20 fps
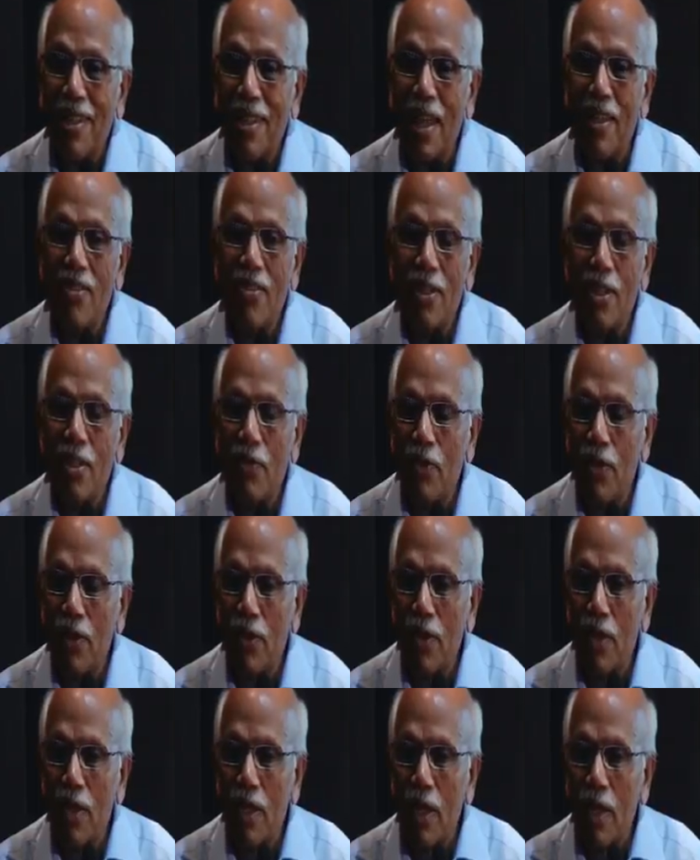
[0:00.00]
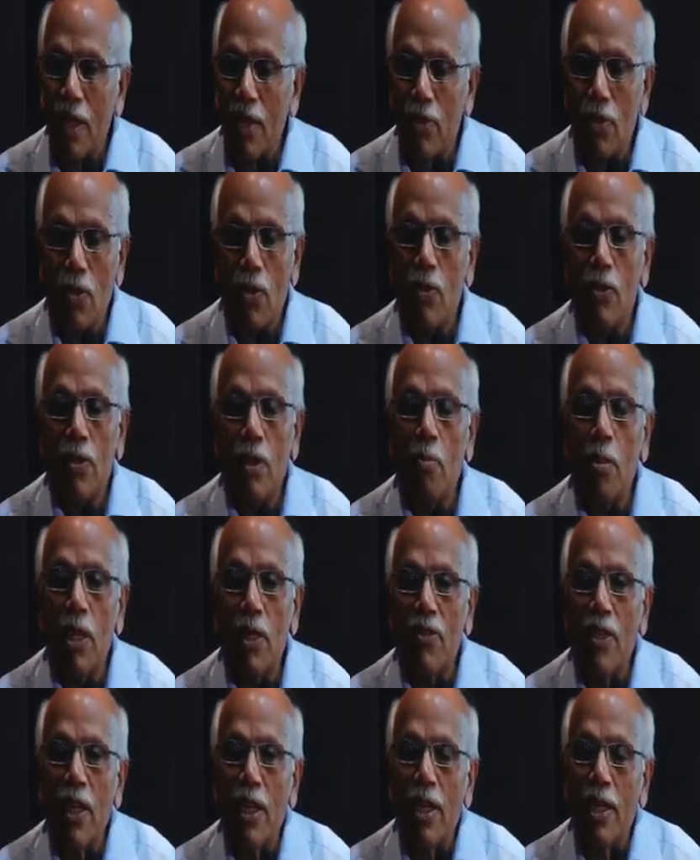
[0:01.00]
That's the difference. So
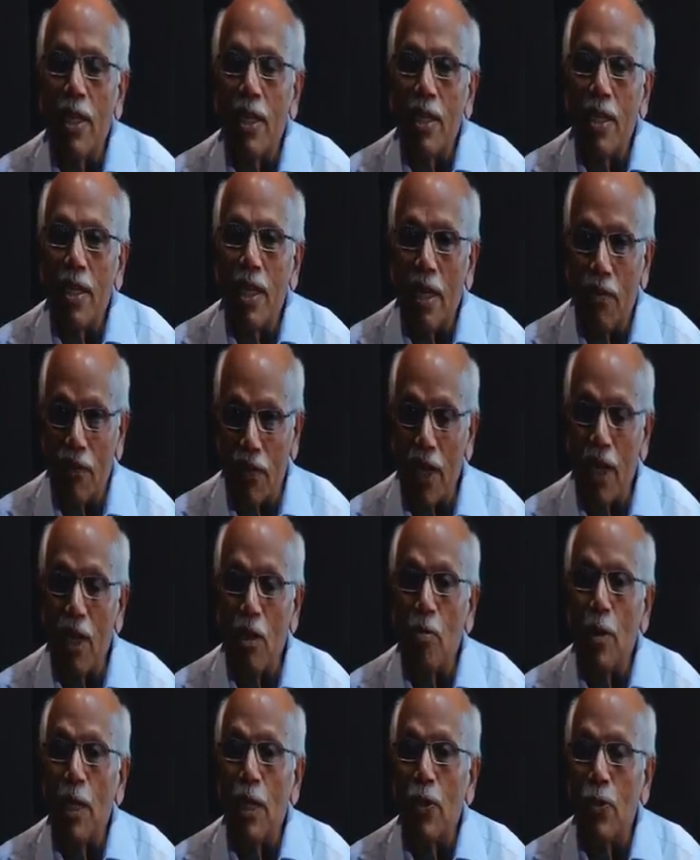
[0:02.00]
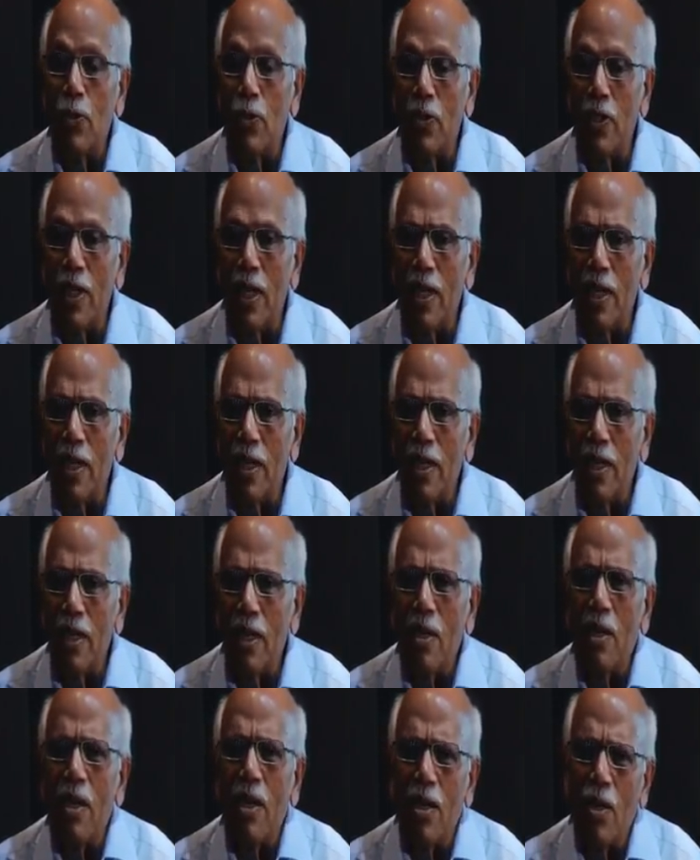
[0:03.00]
somebody said, a friend of mine used to say,
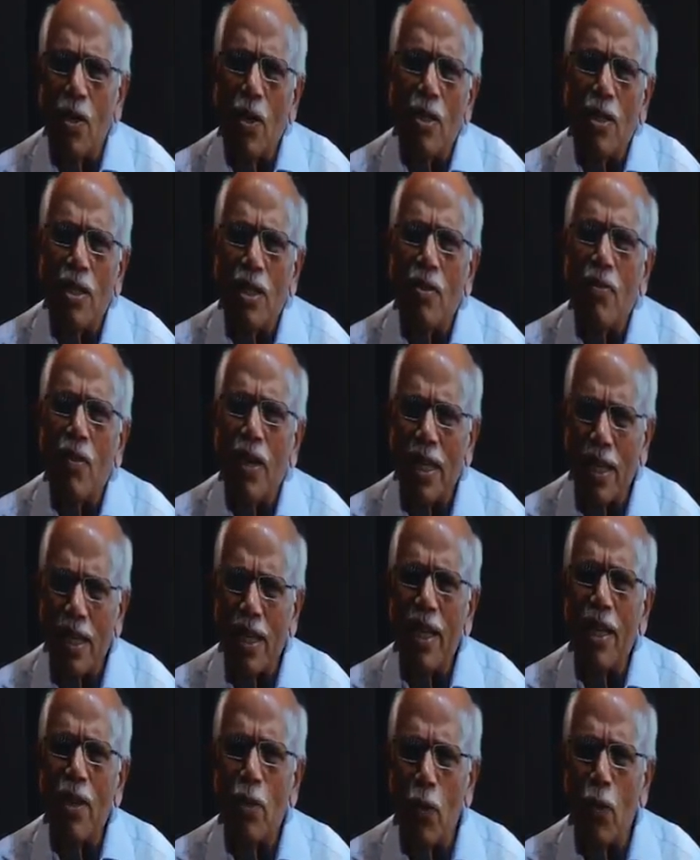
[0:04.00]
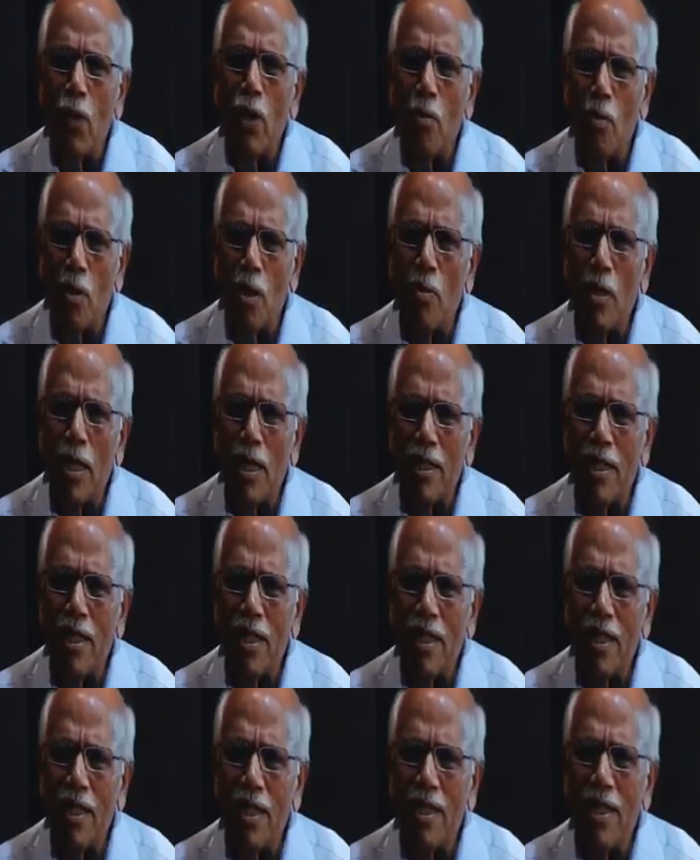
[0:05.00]
Doctor, why read whole of
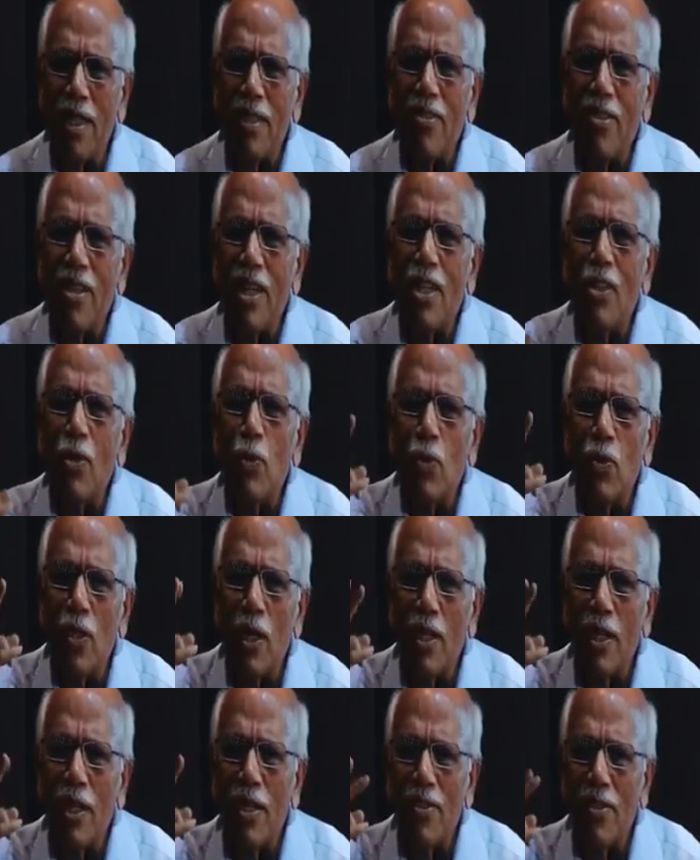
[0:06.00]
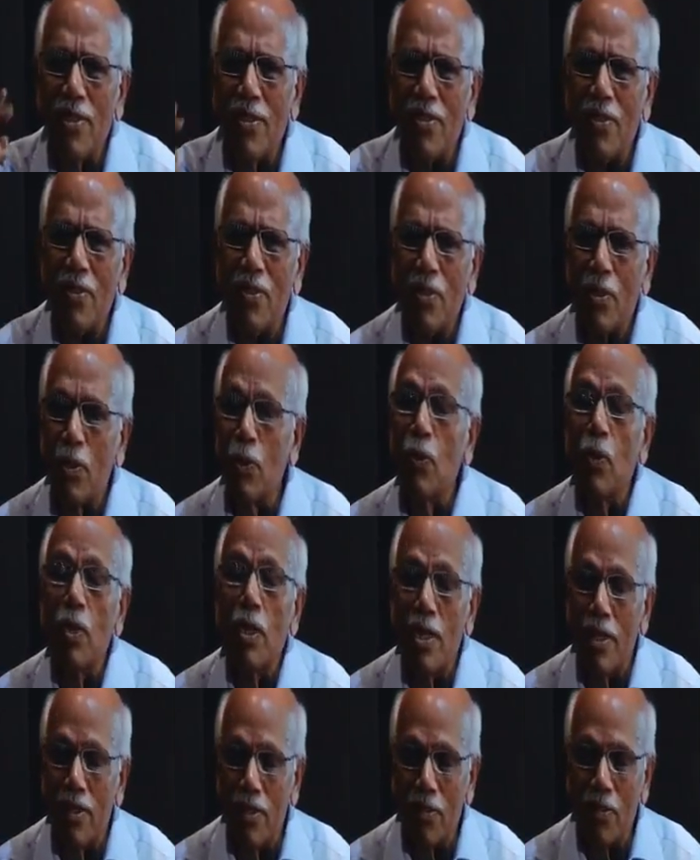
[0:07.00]
Mahabharata? Just read two sentences, two
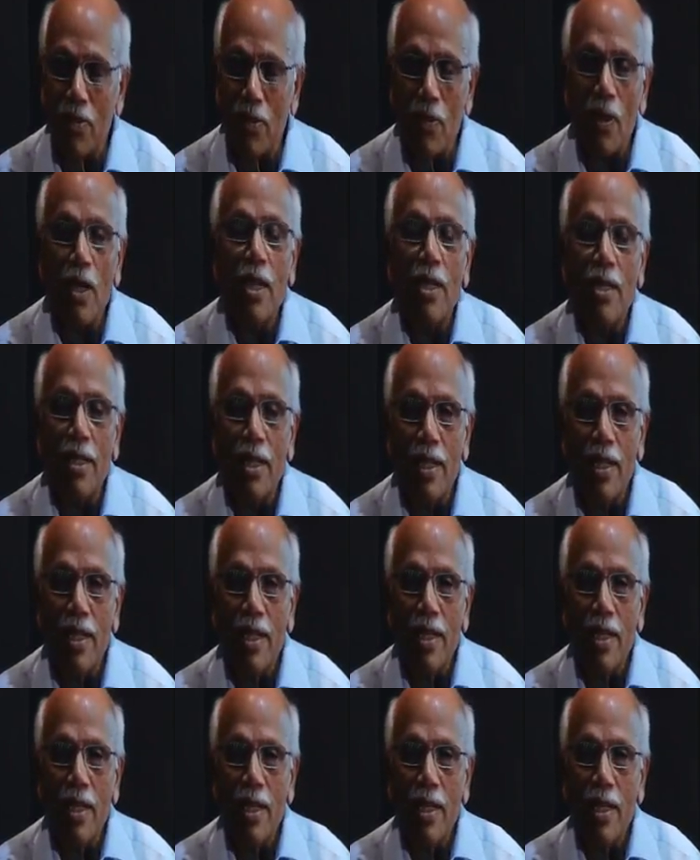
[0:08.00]
words. What are they?